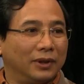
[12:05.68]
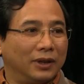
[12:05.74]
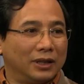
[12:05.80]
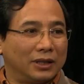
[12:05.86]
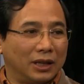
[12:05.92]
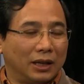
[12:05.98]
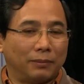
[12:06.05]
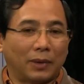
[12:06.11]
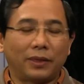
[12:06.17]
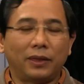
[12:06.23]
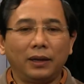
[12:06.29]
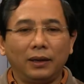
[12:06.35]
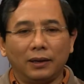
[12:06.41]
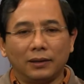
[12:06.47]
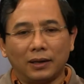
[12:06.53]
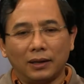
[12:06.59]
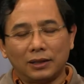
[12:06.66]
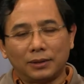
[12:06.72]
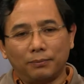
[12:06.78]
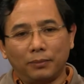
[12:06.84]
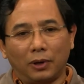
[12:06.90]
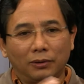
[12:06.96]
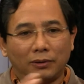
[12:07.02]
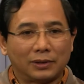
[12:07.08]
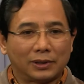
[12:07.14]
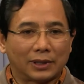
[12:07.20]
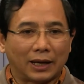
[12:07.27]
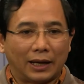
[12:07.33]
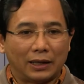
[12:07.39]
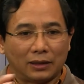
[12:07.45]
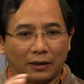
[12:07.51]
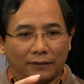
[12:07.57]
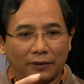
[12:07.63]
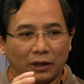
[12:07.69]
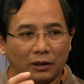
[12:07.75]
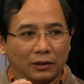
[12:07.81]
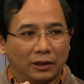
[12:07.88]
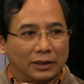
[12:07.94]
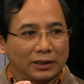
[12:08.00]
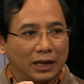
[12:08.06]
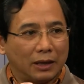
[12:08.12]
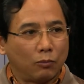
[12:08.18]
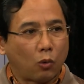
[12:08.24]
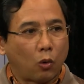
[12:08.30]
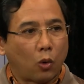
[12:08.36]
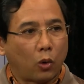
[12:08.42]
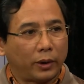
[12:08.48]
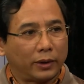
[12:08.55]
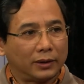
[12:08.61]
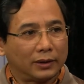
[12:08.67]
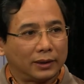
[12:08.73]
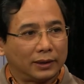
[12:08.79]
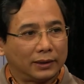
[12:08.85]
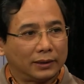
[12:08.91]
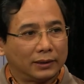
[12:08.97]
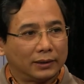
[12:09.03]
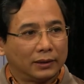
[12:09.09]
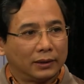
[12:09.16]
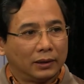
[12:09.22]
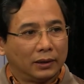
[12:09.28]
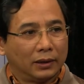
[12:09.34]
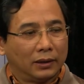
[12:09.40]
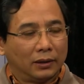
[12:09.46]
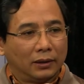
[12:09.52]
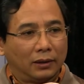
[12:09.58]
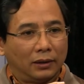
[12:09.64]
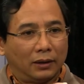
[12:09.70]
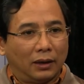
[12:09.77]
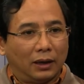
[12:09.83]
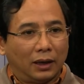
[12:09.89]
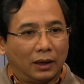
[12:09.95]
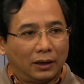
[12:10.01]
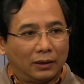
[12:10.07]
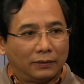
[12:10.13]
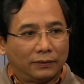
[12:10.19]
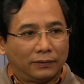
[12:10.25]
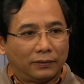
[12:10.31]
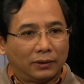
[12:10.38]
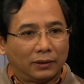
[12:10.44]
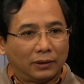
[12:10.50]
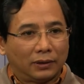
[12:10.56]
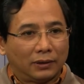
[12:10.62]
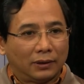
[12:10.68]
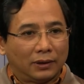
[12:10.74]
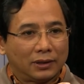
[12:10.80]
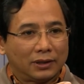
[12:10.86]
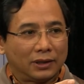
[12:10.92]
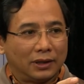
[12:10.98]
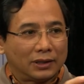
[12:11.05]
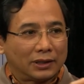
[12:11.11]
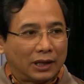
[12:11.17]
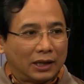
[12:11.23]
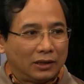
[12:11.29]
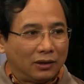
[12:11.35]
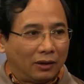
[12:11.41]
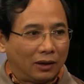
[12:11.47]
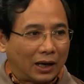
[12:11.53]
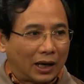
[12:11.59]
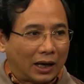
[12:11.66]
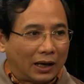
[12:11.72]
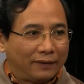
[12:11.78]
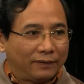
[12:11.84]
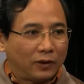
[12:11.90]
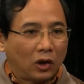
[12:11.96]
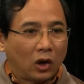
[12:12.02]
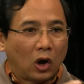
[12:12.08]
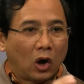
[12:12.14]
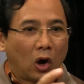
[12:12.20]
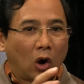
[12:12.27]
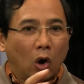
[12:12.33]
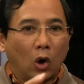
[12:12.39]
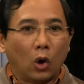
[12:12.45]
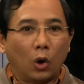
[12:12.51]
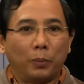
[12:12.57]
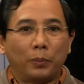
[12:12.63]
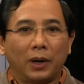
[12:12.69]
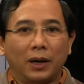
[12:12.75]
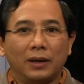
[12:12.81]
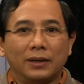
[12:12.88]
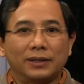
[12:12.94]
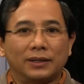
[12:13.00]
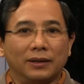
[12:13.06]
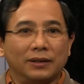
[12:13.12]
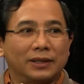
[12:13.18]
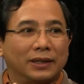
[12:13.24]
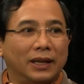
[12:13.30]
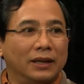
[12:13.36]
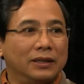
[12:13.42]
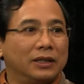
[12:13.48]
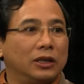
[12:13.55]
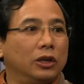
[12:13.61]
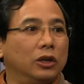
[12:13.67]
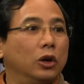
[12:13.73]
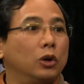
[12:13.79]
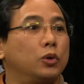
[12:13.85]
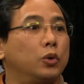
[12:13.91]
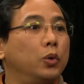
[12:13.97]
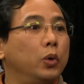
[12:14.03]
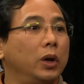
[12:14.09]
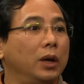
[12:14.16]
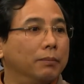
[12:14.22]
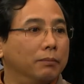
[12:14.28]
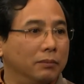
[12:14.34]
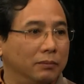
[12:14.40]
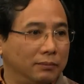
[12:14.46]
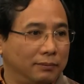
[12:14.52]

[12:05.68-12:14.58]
The same. I think it is both sides of the, the same coin. Uh, yeah. Love sustains your life. Hope sustains your dream.